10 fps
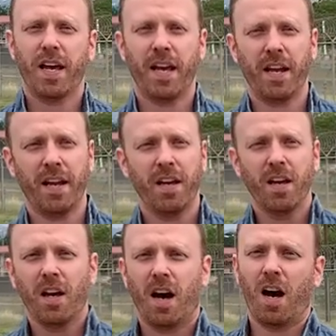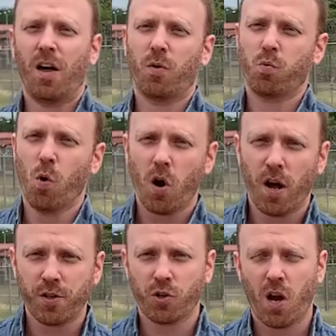in uh, the war
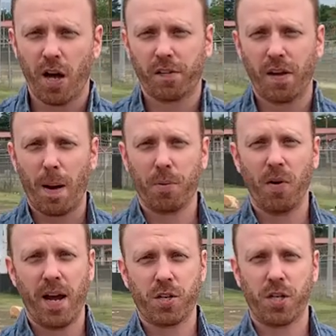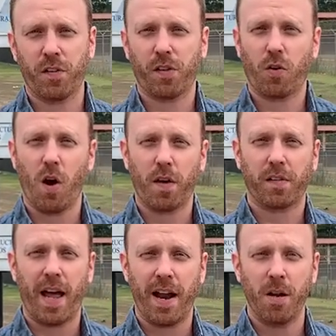on drugs operations
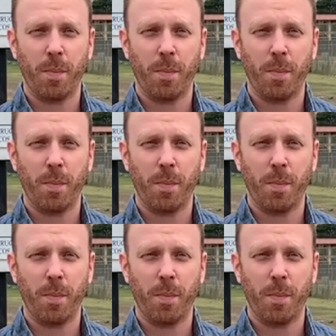across Latin